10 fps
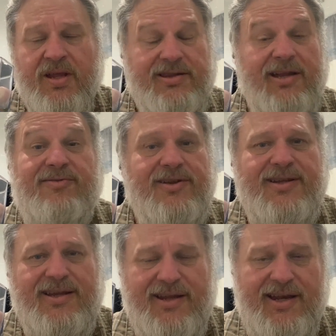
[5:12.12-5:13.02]

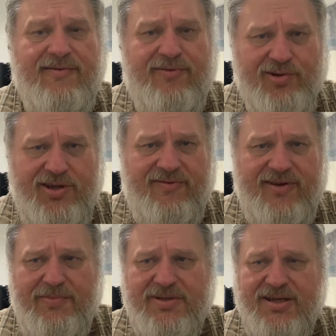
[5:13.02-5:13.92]
Definitely drink
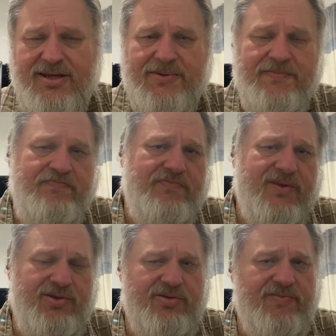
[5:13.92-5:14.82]
43%.
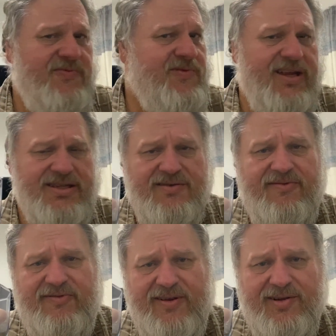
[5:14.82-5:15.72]
Doesn't
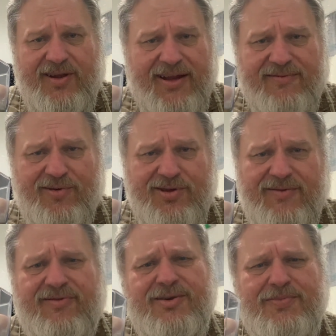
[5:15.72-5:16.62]
feel like
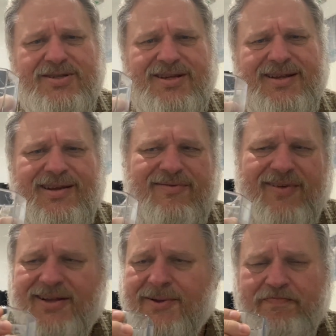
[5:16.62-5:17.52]
43%. In
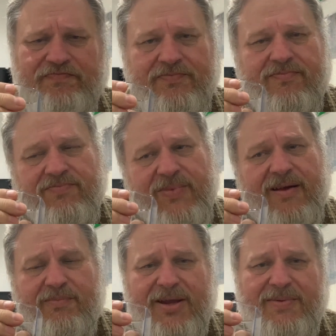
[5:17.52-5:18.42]
fact,
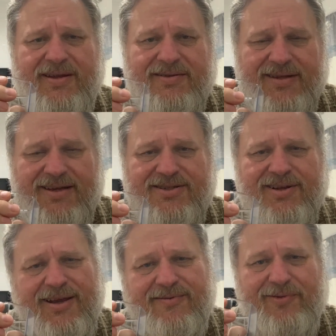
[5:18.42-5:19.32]
maybe tastes
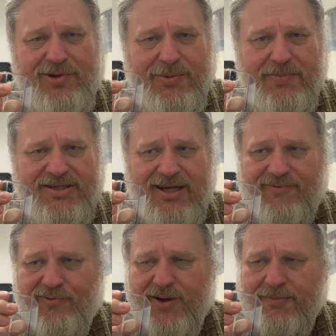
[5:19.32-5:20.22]
like 40%
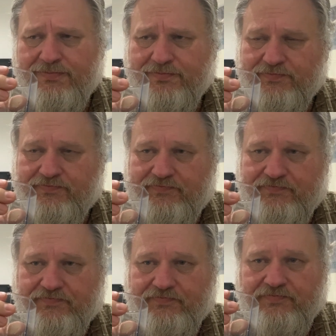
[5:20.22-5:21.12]
for me.
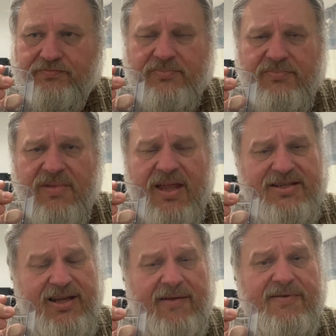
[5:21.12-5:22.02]
It's
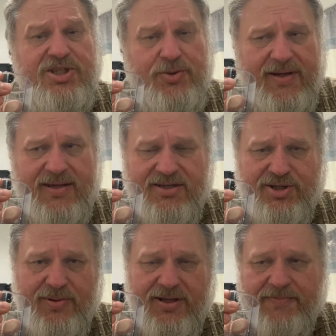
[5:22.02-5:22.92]
a lovely sweetness
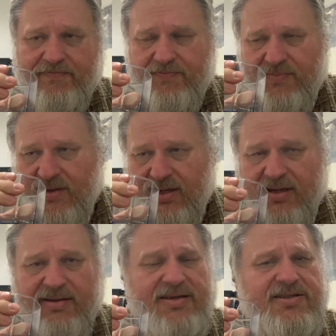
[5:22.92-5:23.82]
to it.
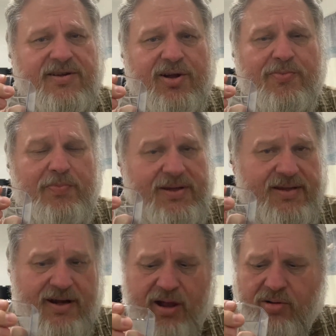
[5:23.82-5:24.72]
There's no
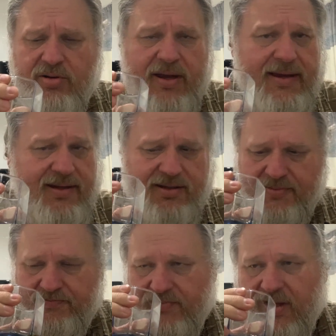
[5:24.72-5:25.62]
bitter oak in it.
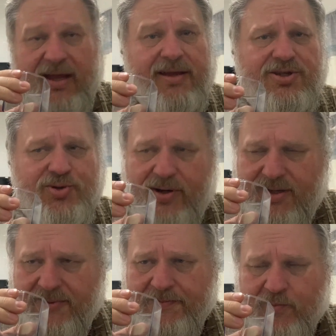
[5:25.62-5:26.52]
I enjoy it.